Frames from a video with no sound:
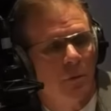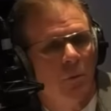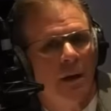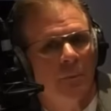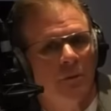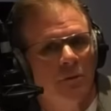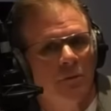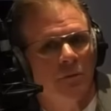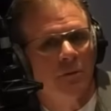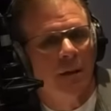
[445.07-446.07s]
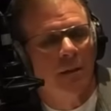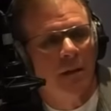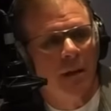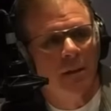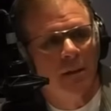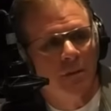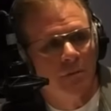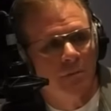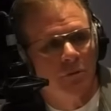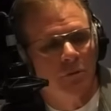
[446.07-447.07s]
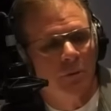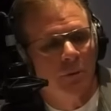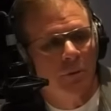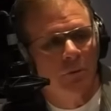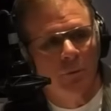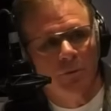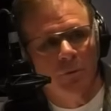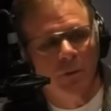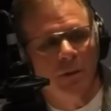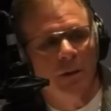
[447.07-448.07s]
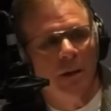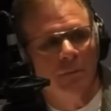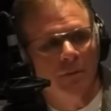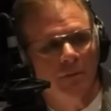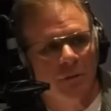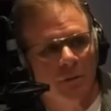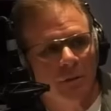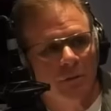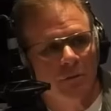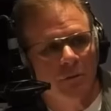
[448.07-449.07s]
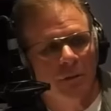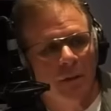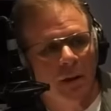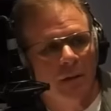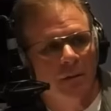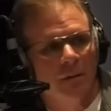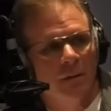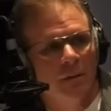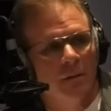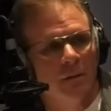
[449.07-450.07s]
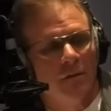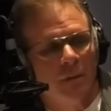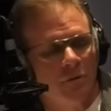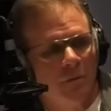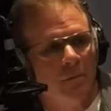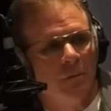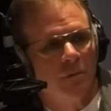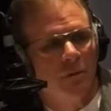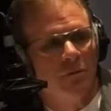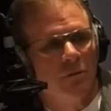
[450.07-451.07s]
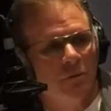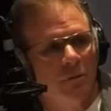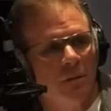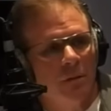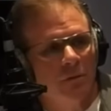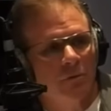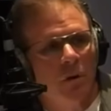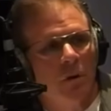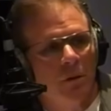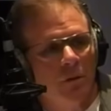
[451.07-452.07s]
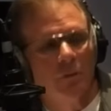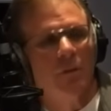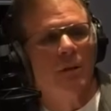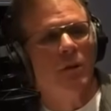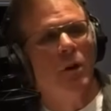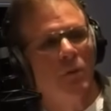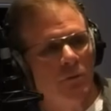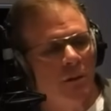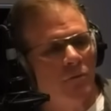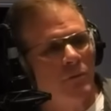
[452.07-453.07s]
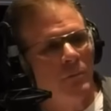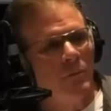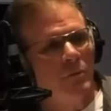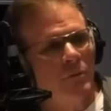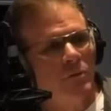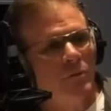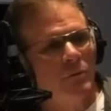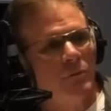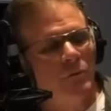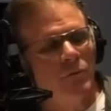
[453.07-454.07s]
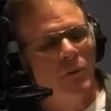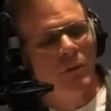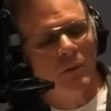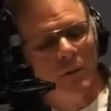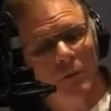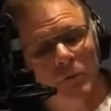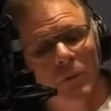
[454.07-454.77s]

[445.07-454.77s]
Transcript: So why would you say that atheism's true in order to avoid the obvious conclusion that sexually abusing children is wrong? You already know sexually abusing children is wrong. Now,